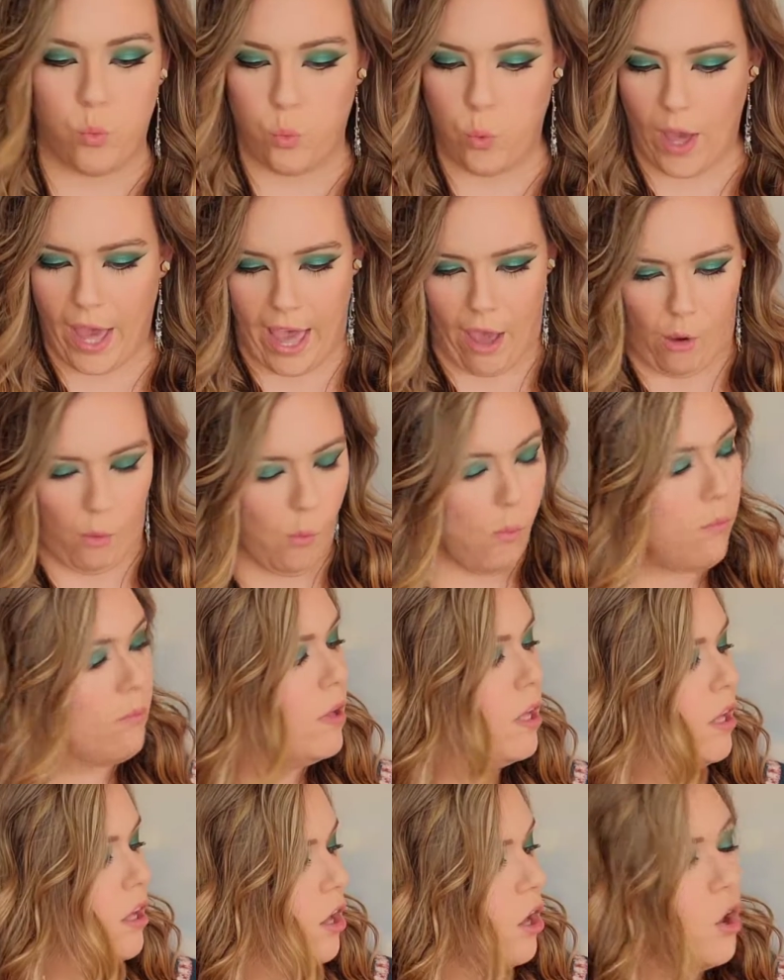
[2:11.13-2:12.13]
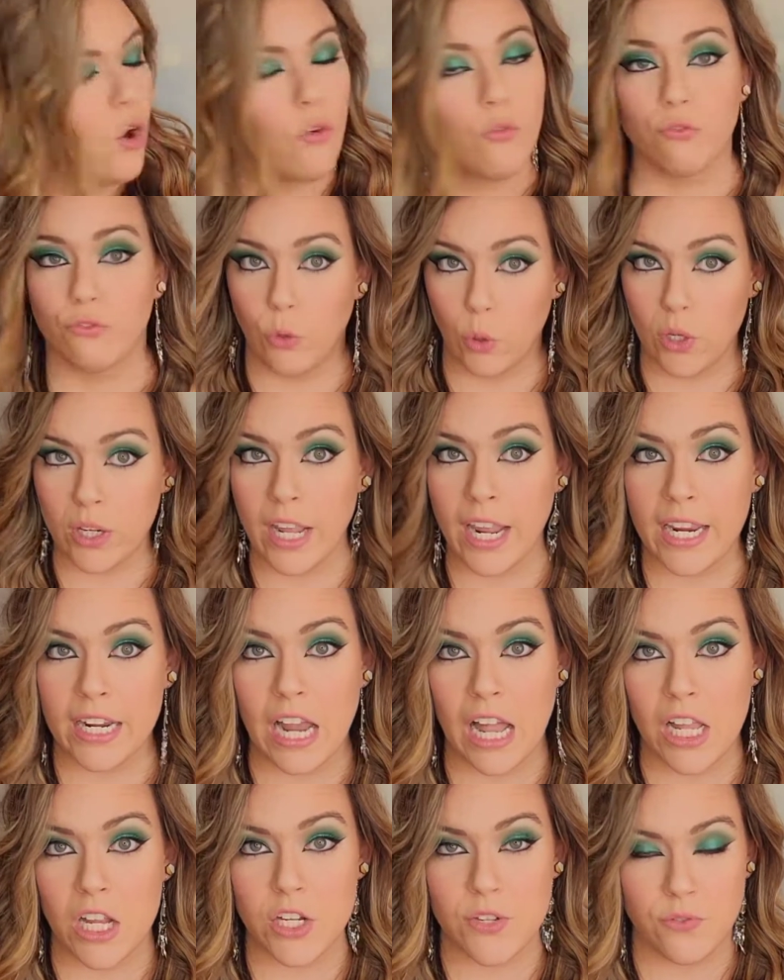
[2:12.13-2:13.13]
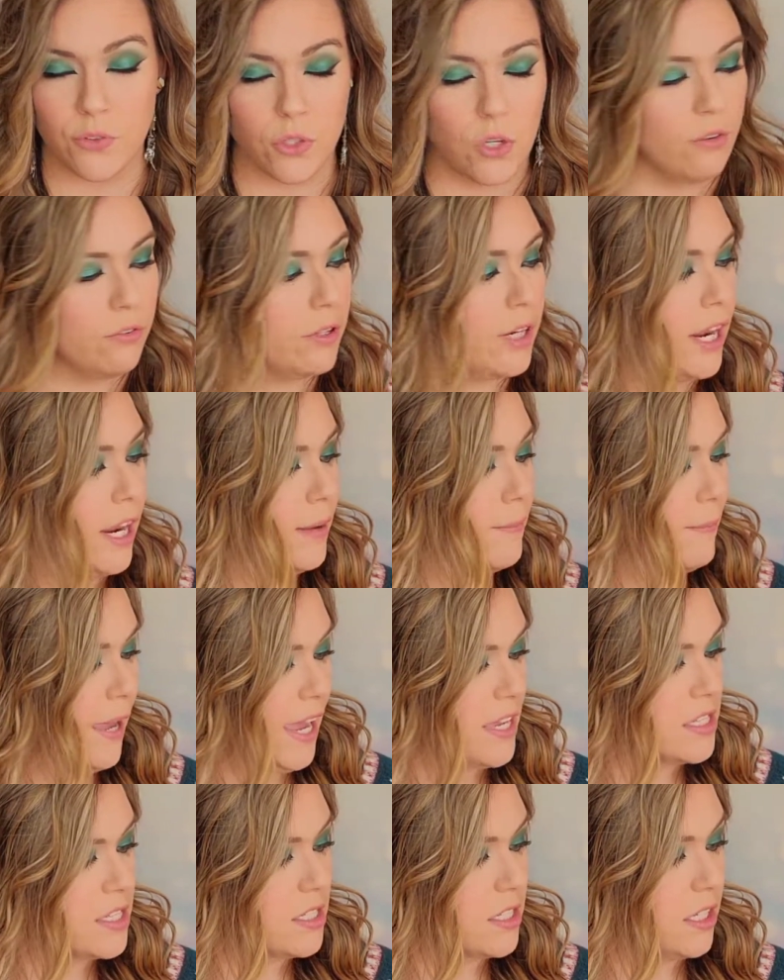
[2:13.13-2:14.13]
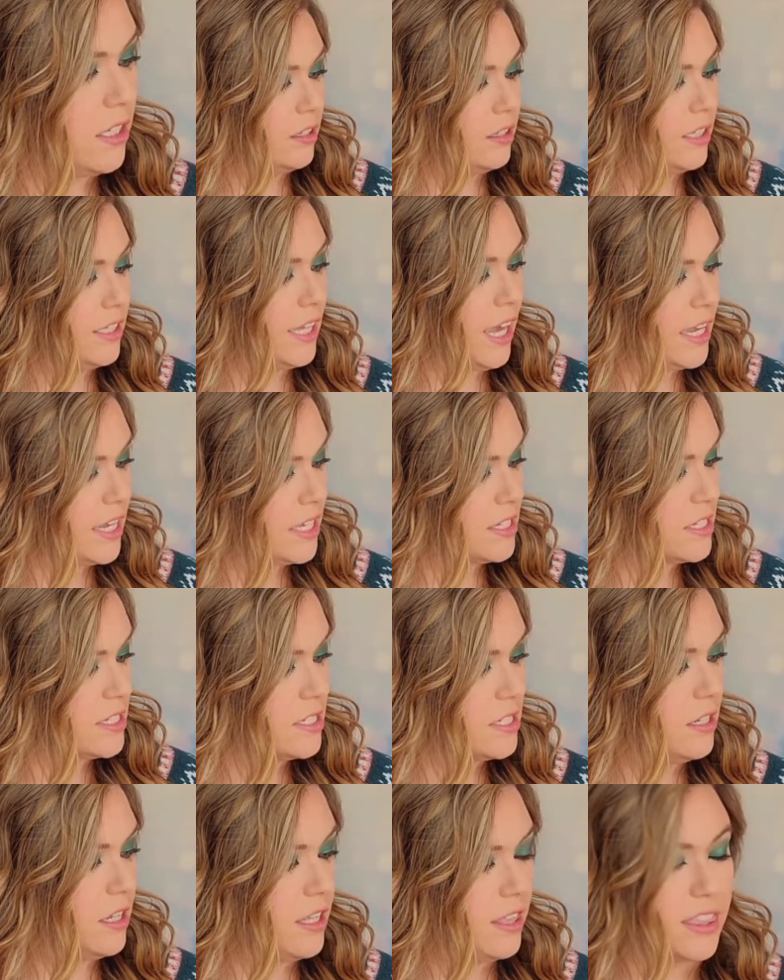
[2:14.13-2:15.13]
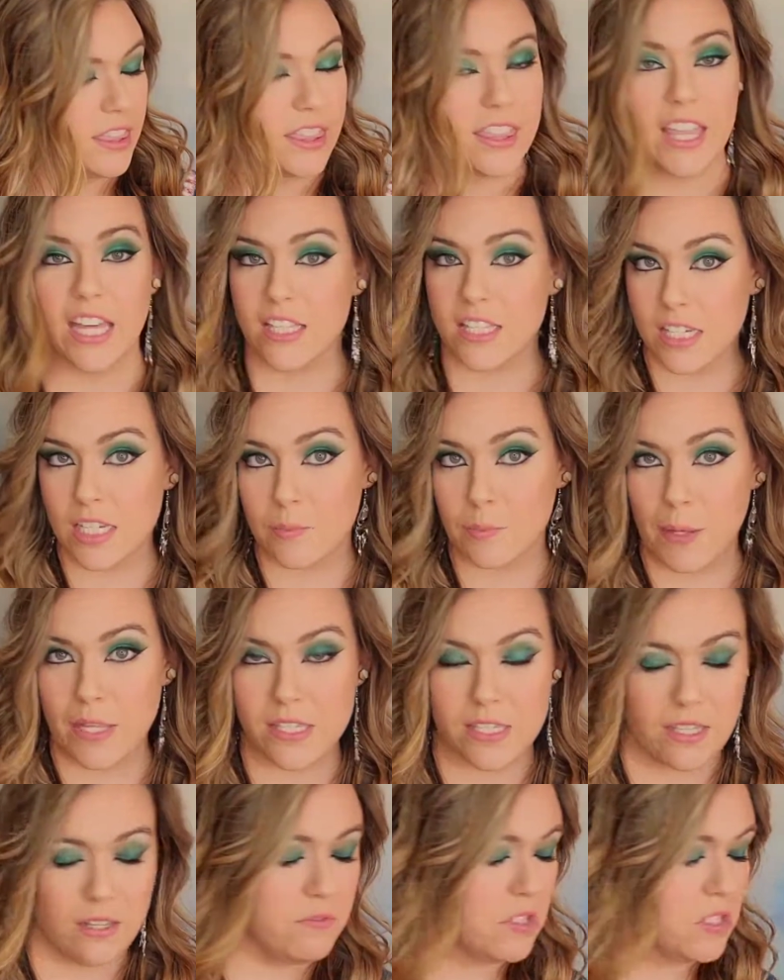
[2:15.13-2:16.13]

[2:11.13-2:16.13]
Wow, $48 for an overnight mask. Yikes, that's expensive.